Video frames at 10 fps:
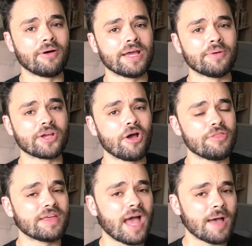here we go,
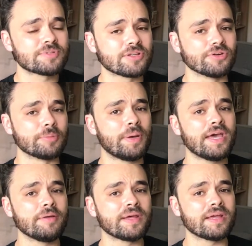the absolute
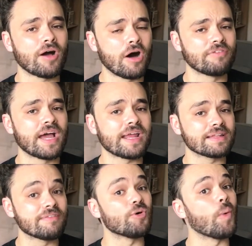epitome of a
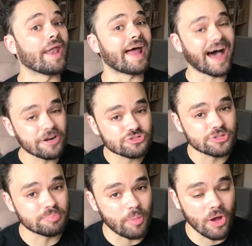level
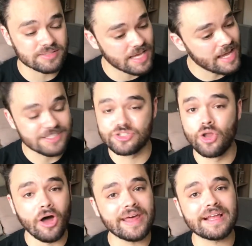100 boss. It's
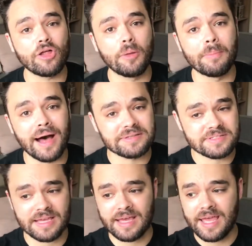not Elon Musk,
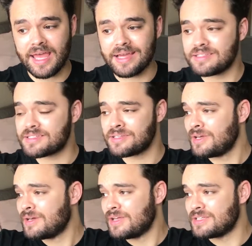it's
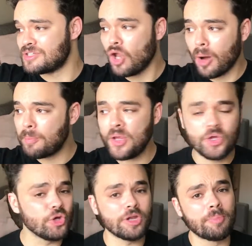it's not
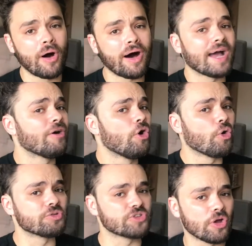PewDiePie
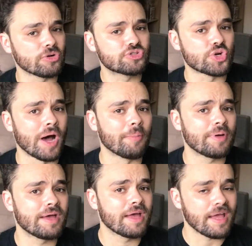or Donald Trump.
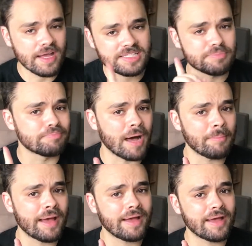It's my
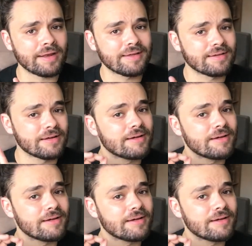man,